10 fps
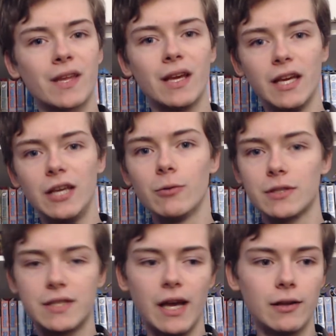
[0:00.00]
He will
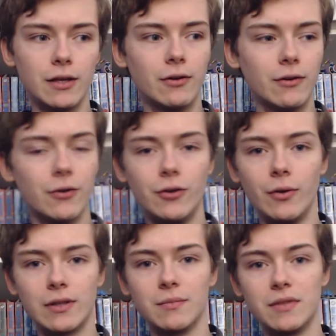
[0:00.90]
tell you if you're
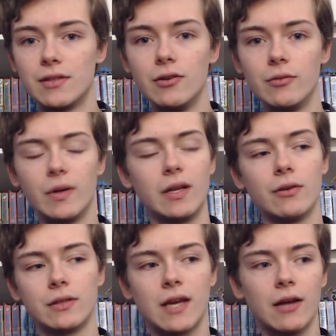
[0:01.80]
doing something stupid.
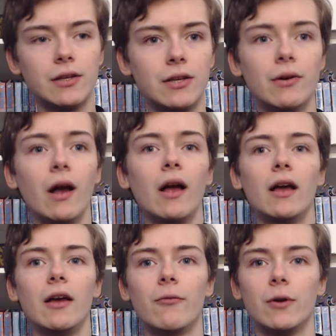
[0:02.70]
He'll tell you
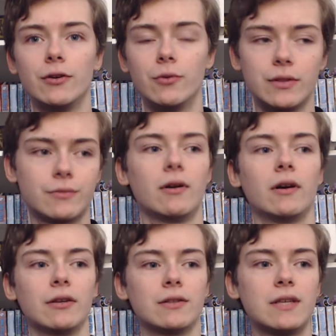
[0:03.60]
if what you're doing is
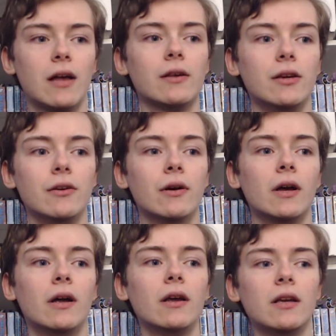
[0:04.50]
wrong. He'll tell you
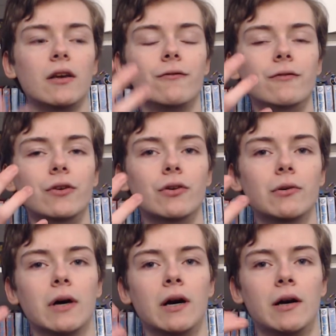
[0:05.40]
if
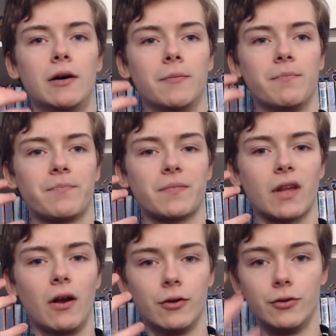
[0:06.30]
you
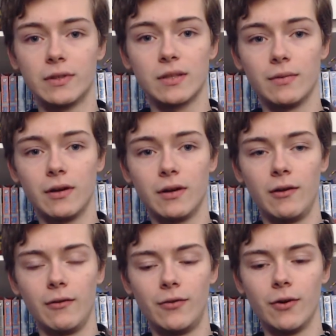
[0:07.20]
are doing something, or
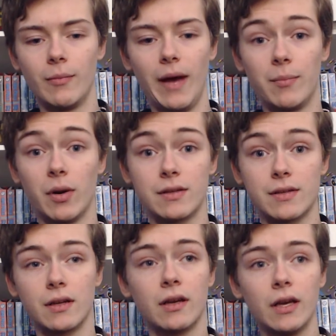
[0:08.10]
if you're a bad
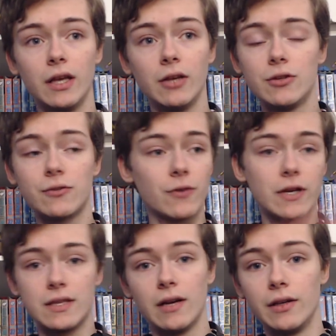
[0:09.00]
person. He'll just
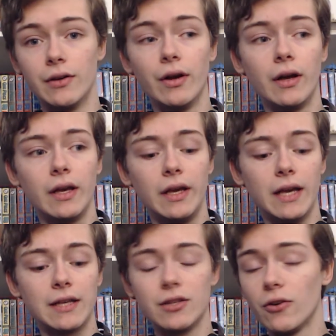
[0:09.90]
freaking tell you. He
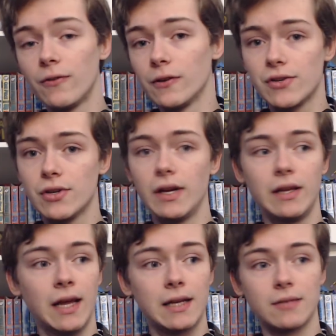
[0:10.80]
has no filter,
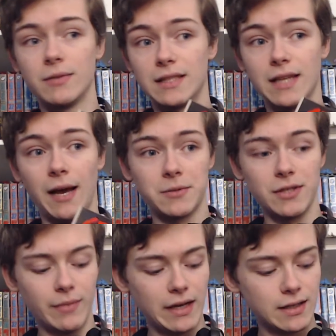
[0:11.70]
and that is something that's
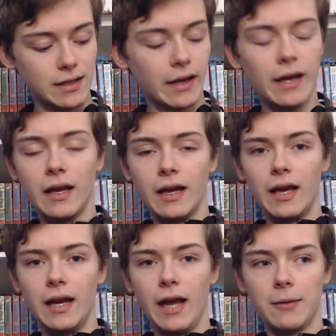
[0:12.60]
absolutely amazing, and
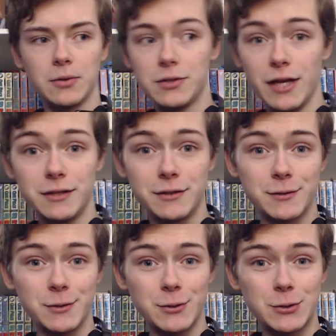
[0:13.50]
it absolutely
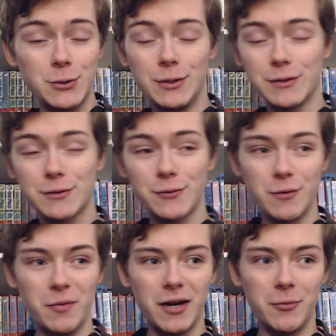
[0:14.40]
changes the students for the
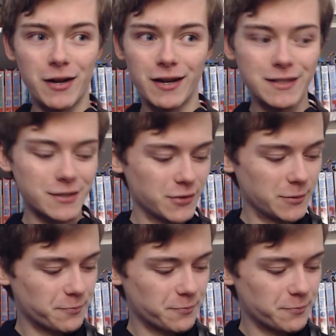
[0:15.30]
better because of it.